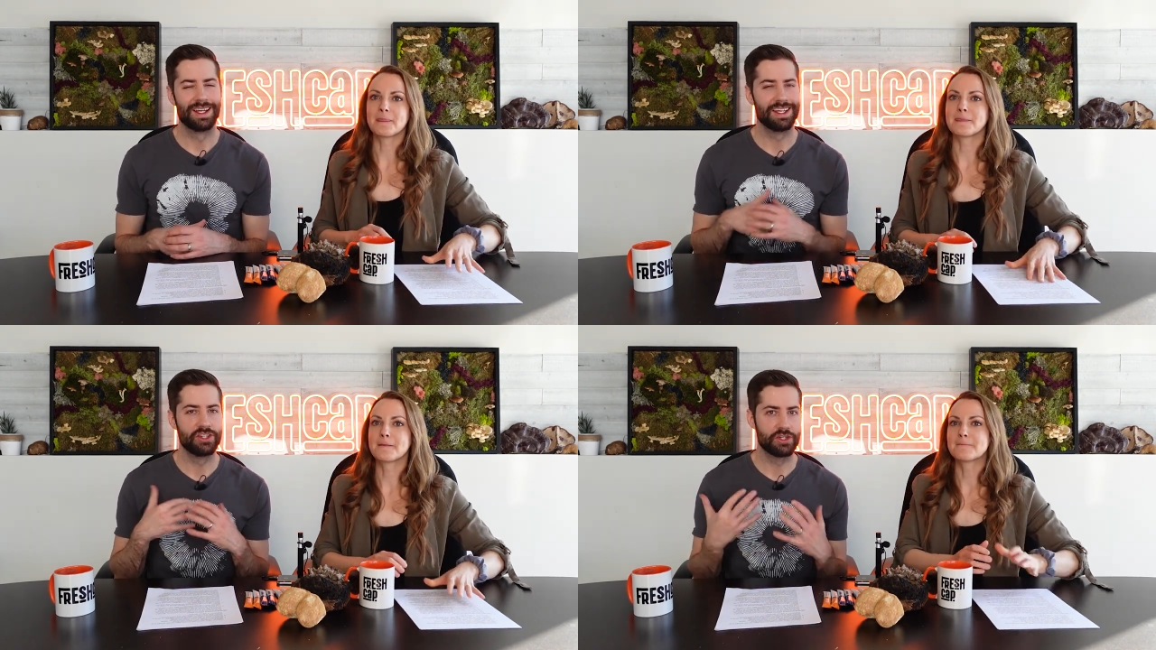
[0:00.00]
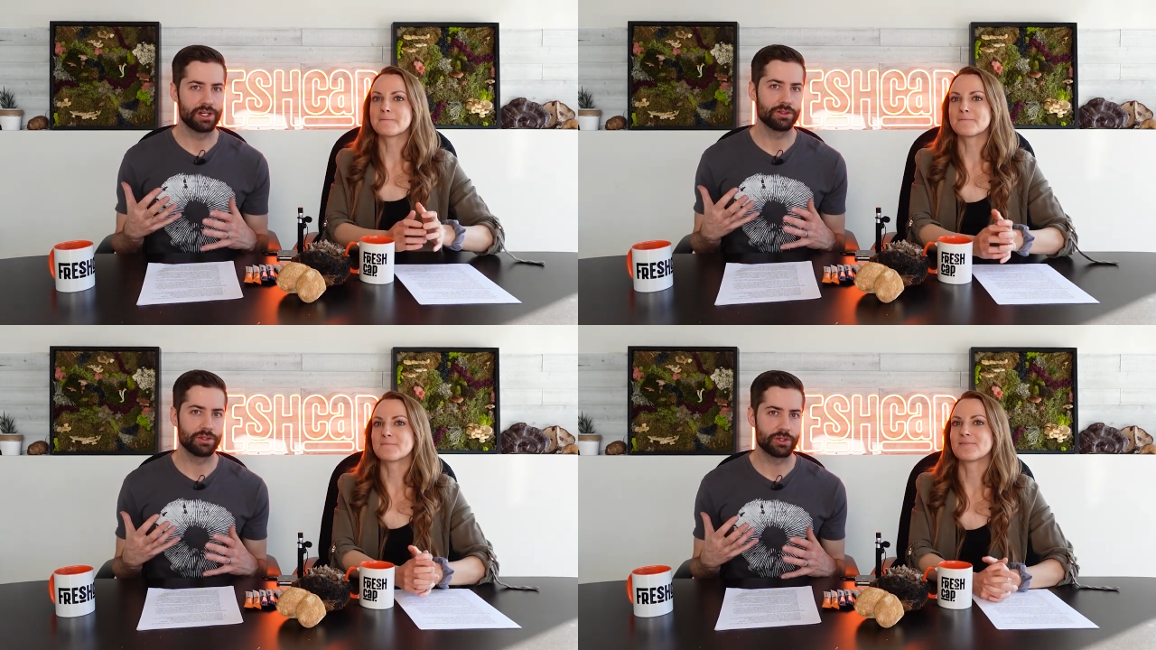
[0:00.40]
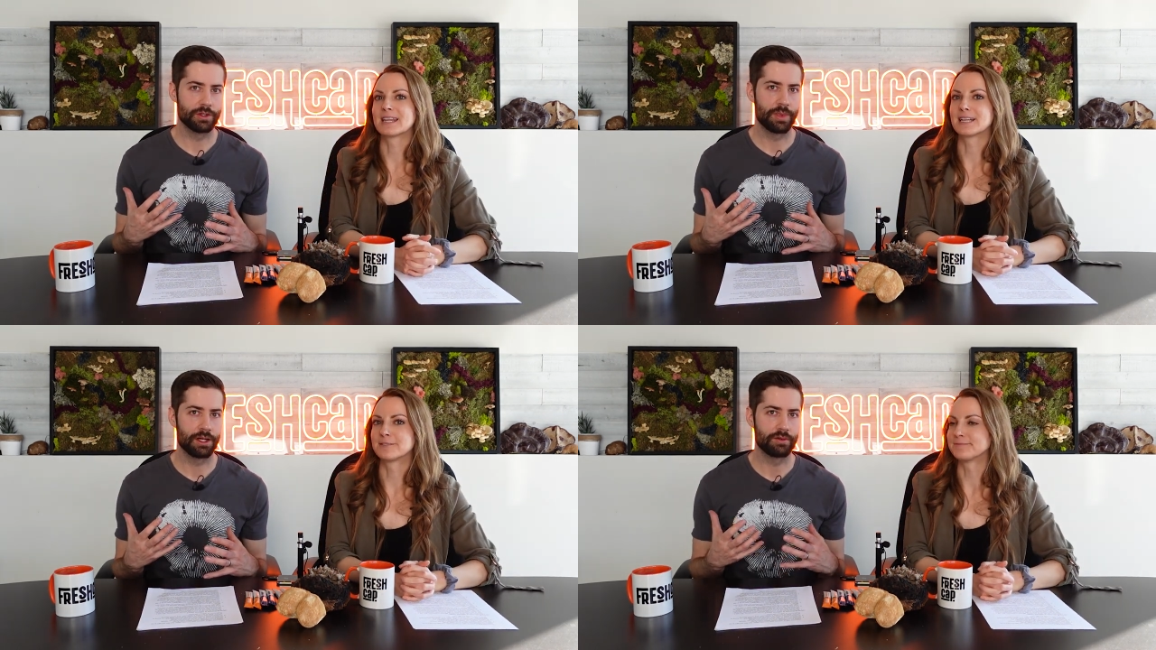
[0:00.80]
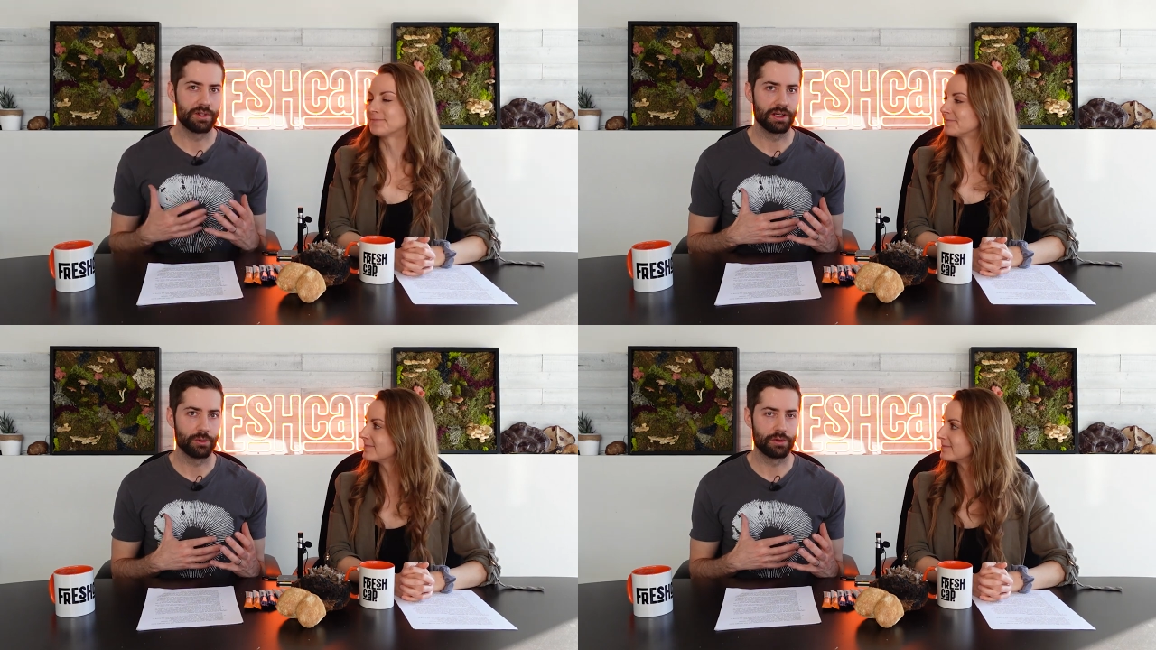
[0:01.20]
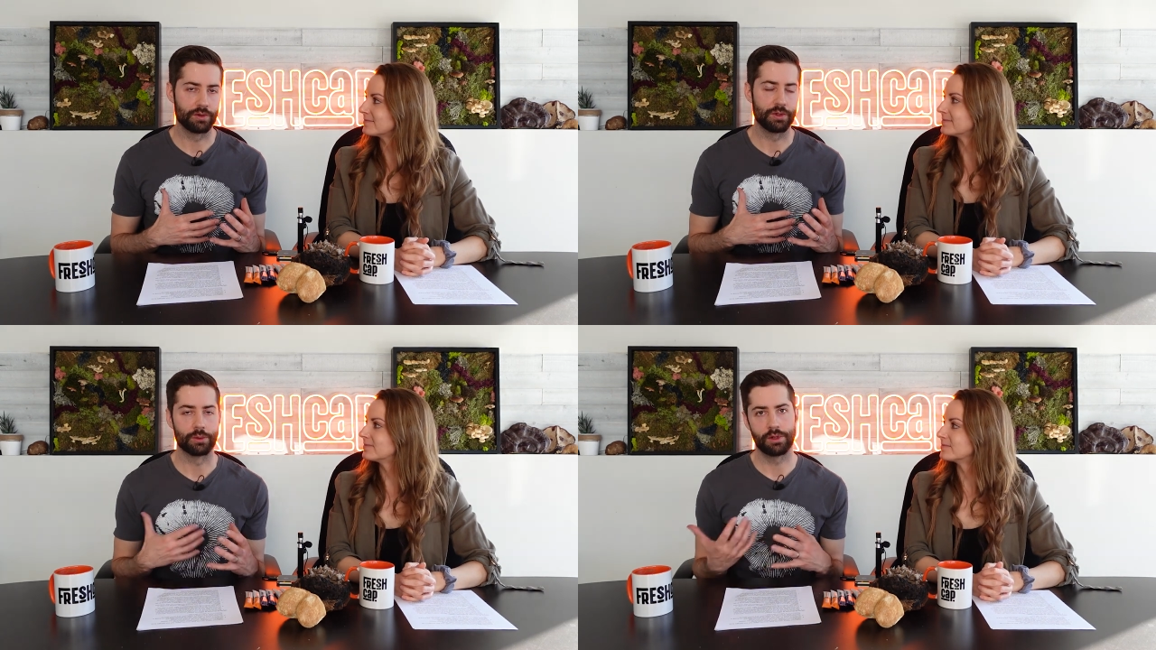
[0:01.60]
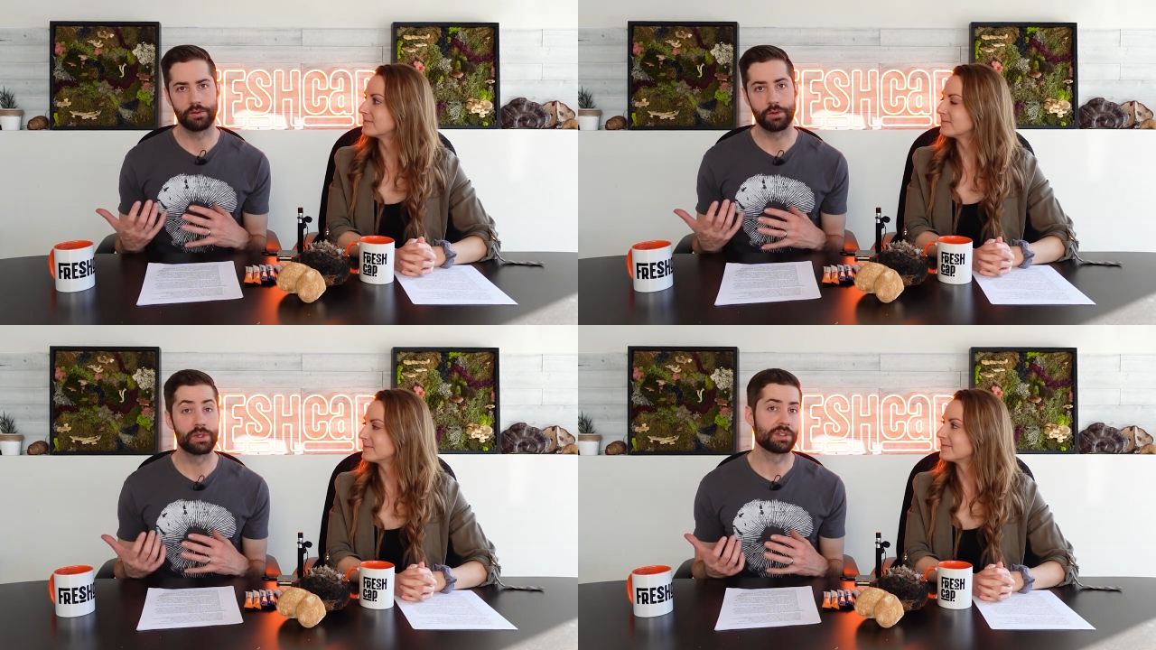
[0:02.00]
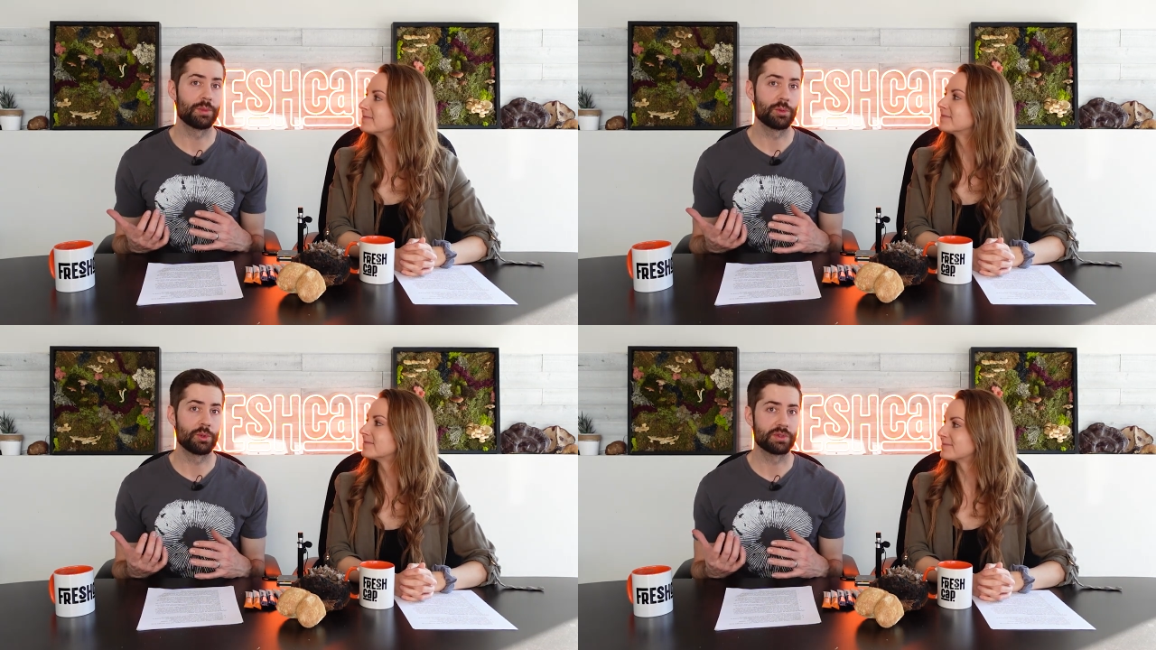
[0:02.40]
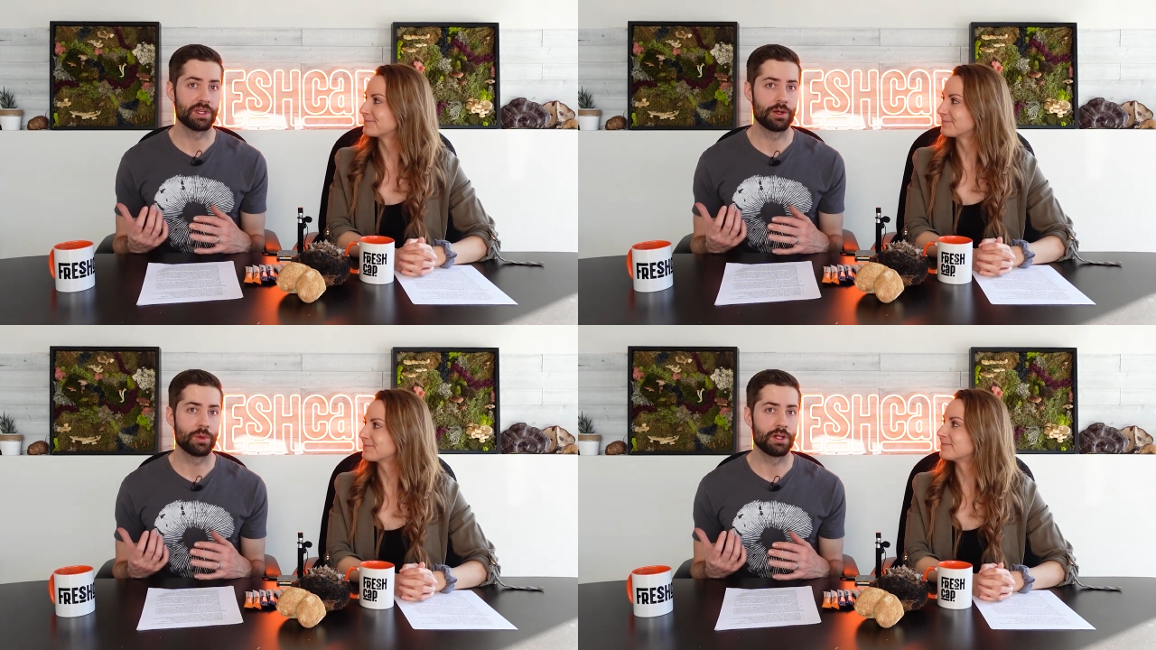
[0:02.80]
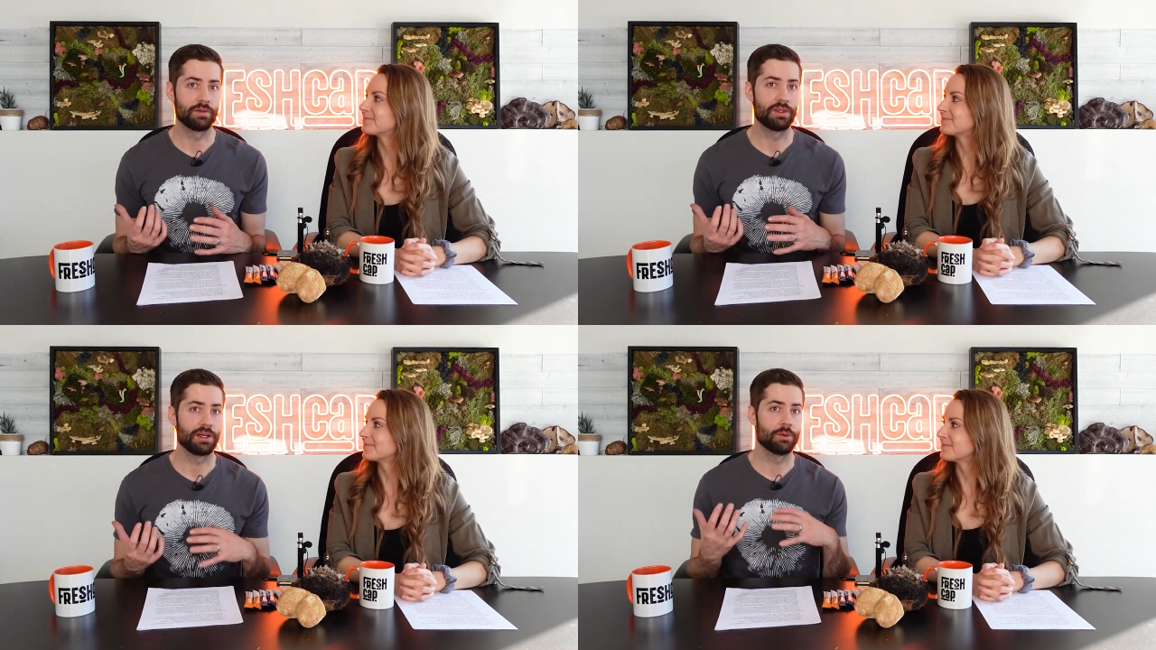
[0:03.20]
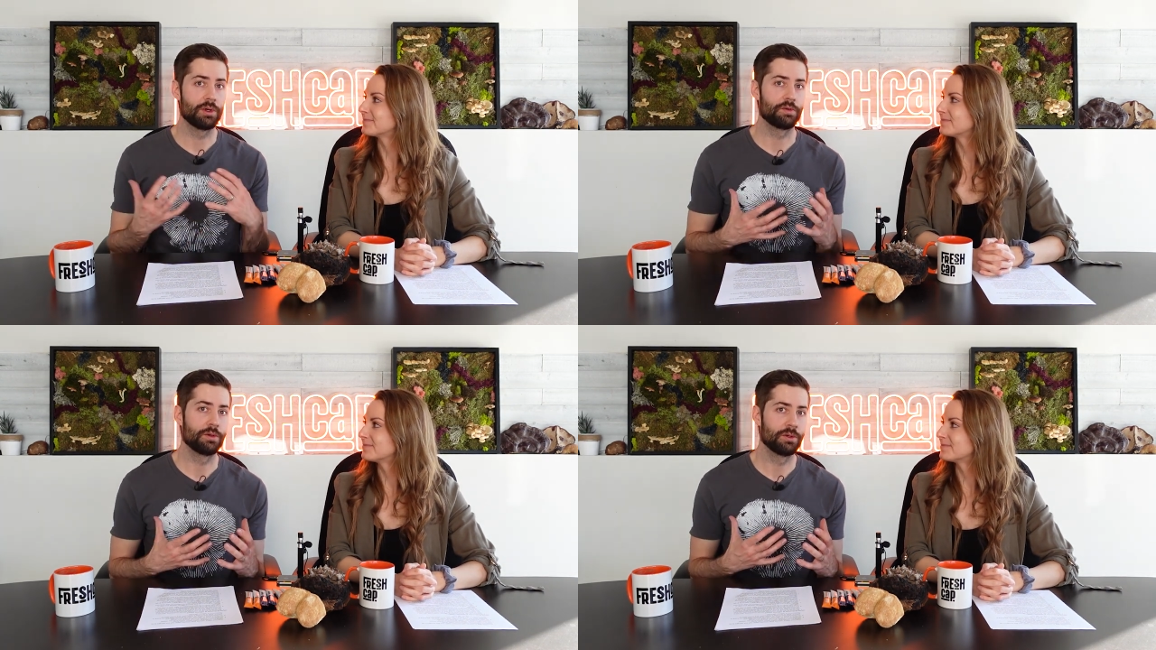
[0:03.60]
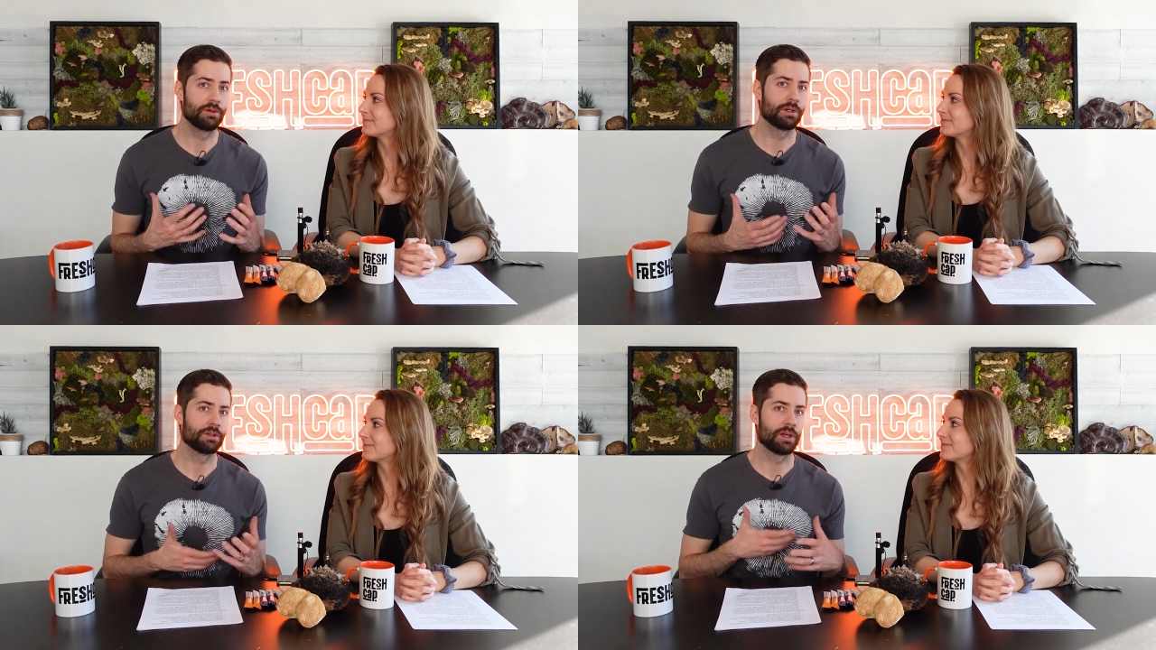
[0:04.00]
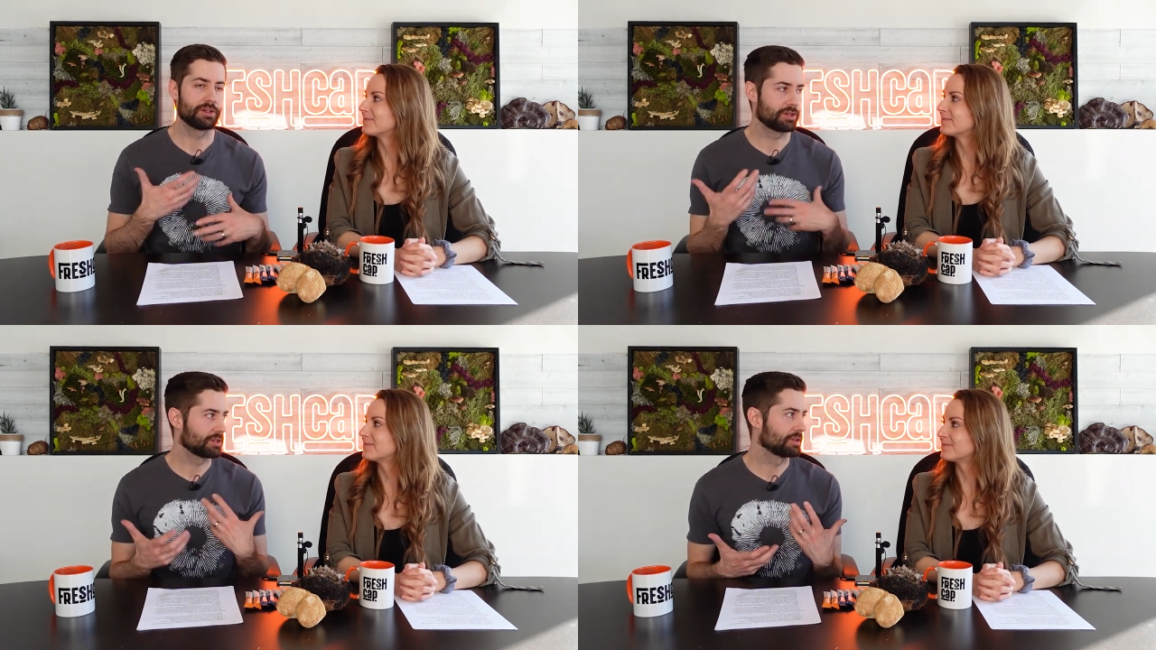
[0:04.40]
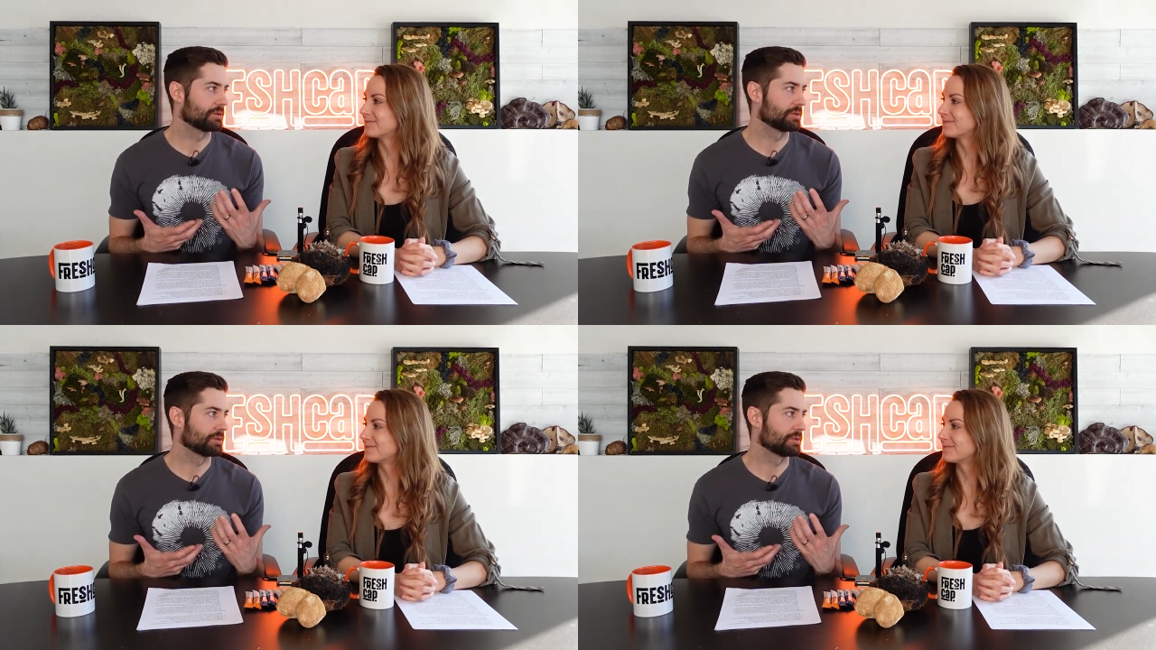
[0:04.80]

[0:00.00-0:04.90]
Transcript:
Speaker 1: in general, it shouldn't matter if you take it with food or without food, because some people will say, well, if you take it with food, then your digestion